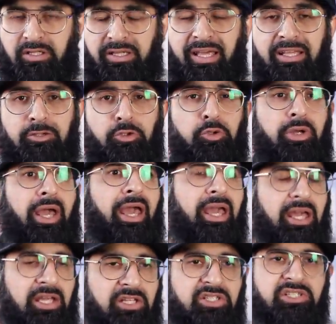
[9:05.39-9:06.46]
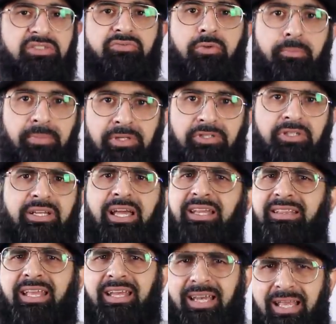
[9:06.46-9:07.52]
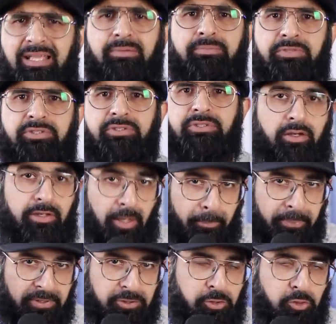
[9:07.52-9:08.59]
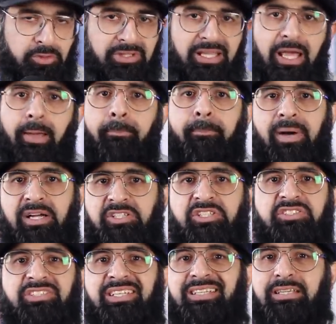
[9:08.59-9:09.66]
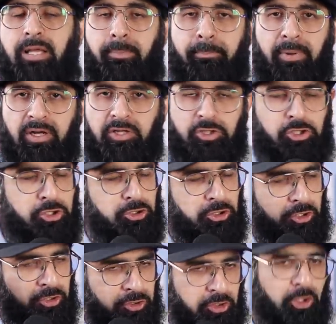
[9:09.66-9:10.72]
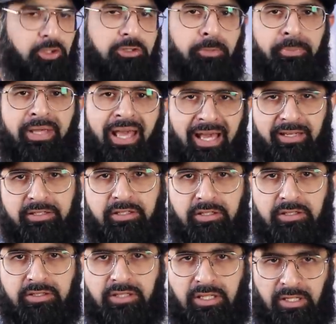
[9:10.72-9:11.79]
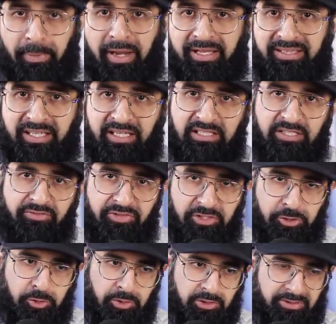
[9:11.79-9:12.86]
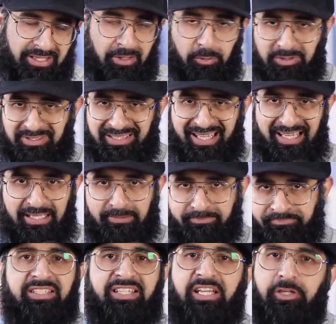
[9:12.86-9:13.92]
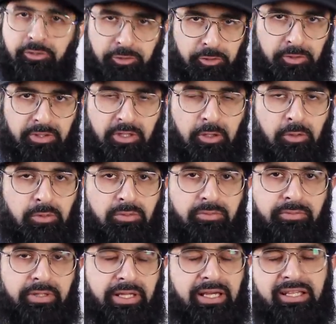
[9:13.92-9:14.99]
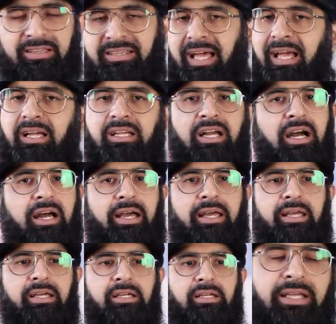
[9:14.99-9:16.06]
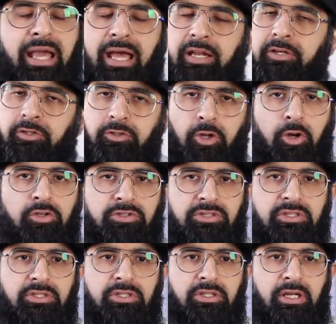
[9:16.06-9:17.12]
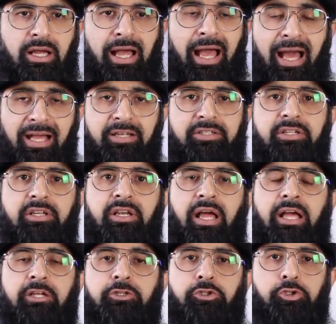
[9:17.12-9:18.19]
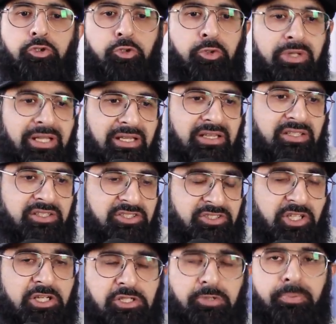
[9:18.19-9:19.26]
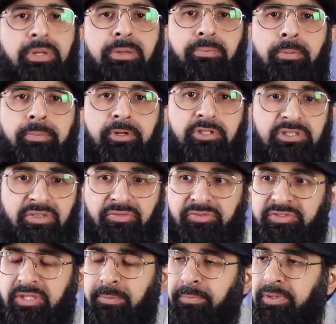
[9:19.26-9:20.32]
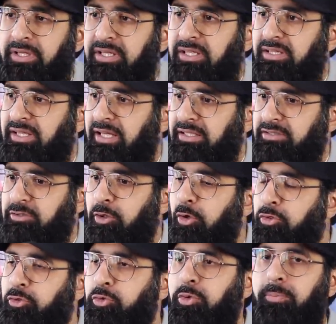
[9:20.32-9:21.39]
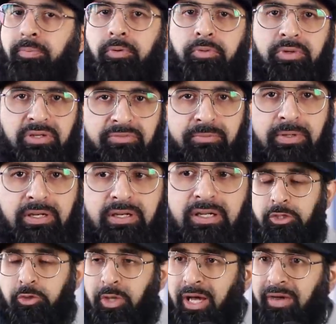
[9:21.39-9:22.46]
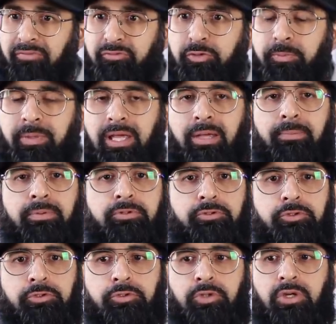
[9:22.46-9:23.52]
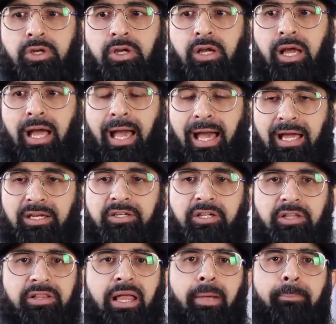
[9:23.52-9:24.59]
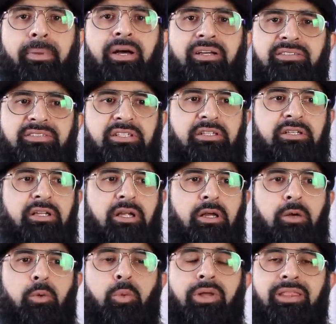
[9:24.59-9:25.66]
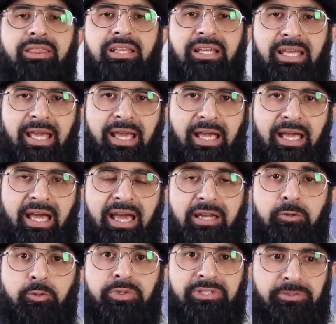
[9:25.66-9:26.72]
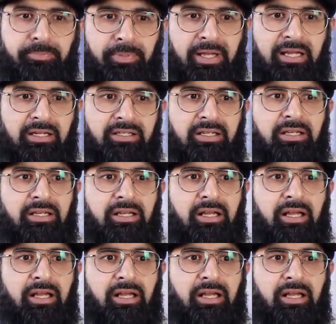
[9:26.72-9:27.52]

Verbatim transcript: Yeah, it took ages for me to get their names. Number two, the emergency number should not be handled by the individual that was there a day or two ago. Yeah, that guy cannot handle and treat such people because if somebody that's gone through a bereavement, you have to be able to handle that person with the care and respect